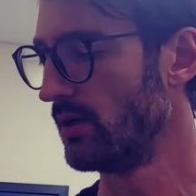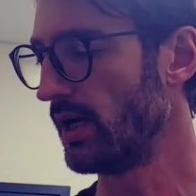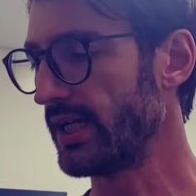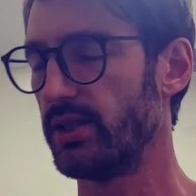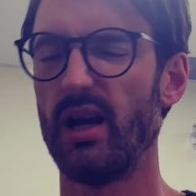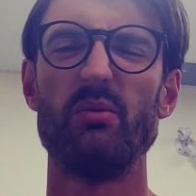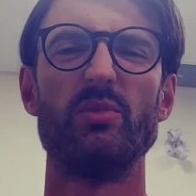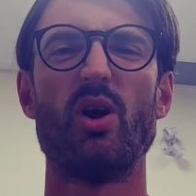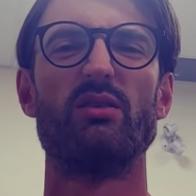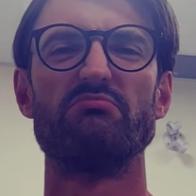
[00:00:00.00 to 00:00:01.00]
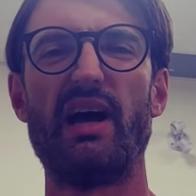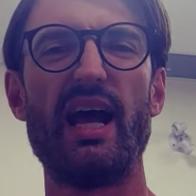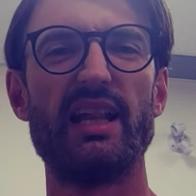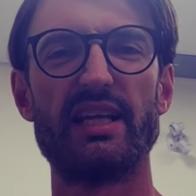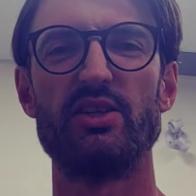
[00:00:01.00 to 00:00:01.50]
Actually, I
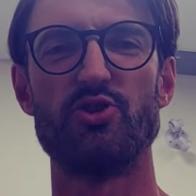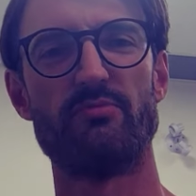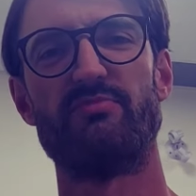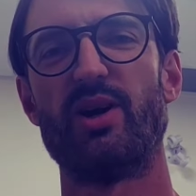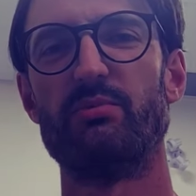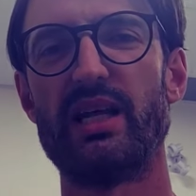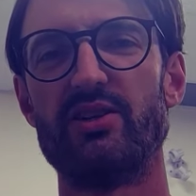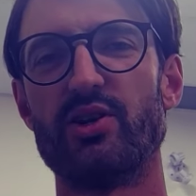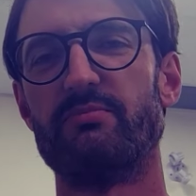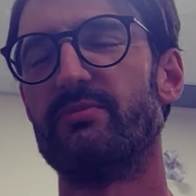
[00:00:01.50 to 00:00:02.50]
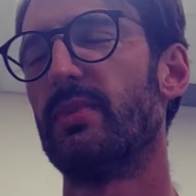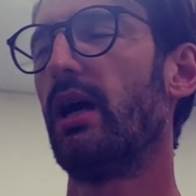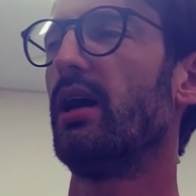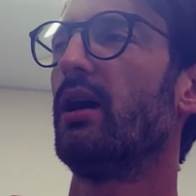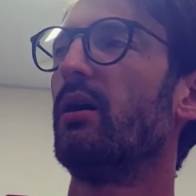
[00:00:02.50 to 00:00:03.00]
like the drum. I'll play the
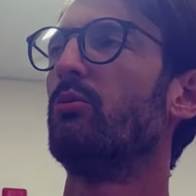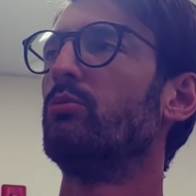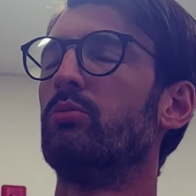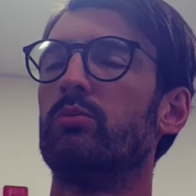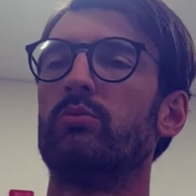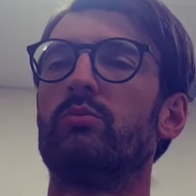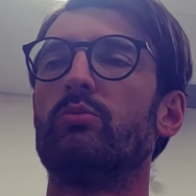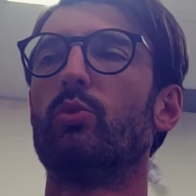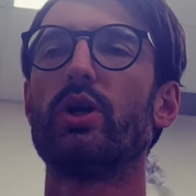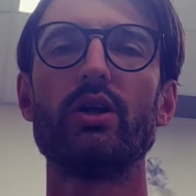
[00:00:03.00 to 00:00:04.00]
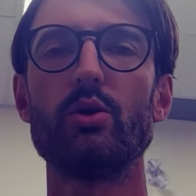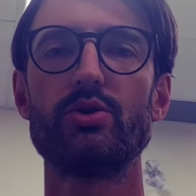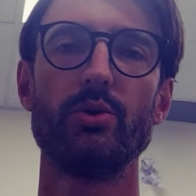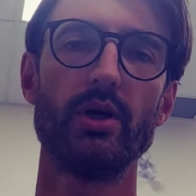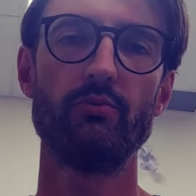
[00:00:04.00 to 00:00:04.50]
drum. We're going to go
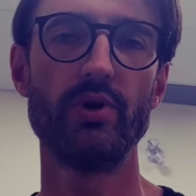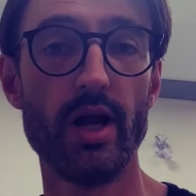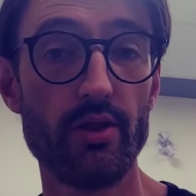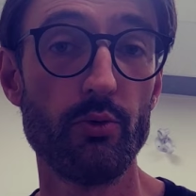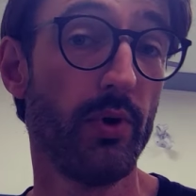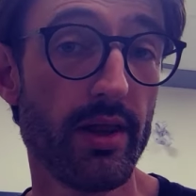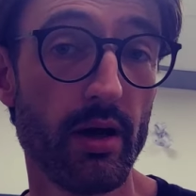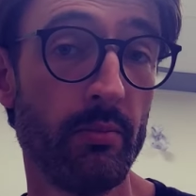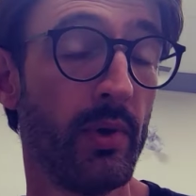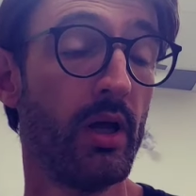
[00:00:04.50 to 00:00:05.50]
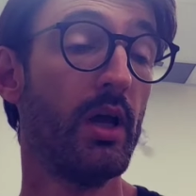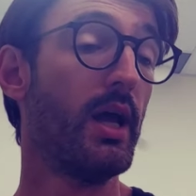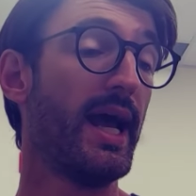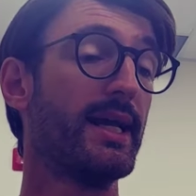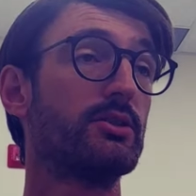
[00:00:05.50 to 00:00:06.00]
into another rhythm.
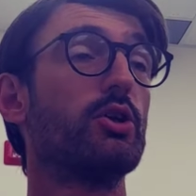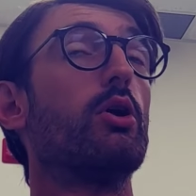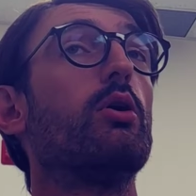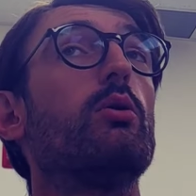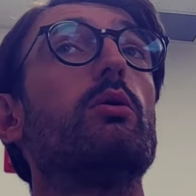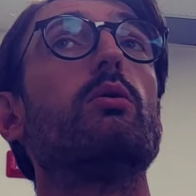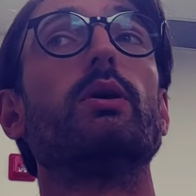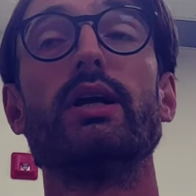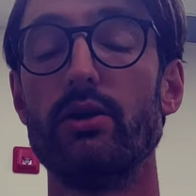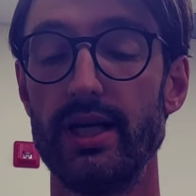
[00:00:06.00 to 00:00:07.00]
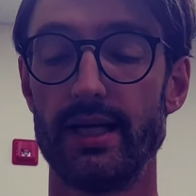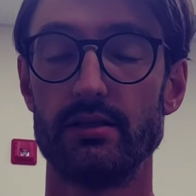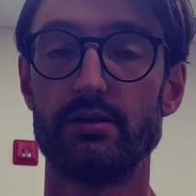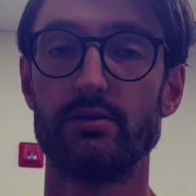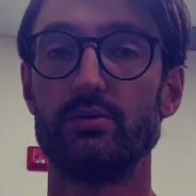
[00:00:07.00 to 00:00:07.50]
And so here it
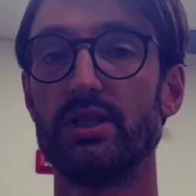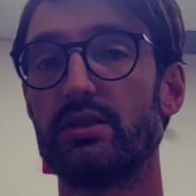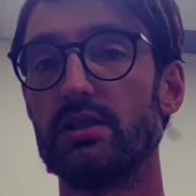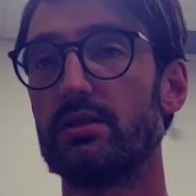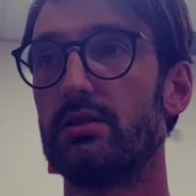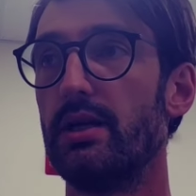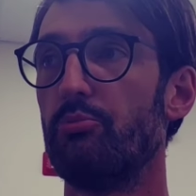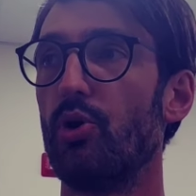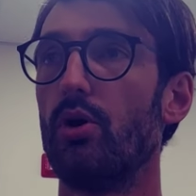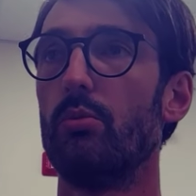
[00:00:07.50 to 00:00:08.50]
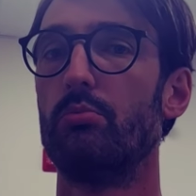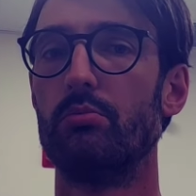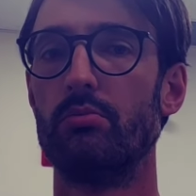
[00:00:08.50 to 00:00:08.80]
is. Just a simple.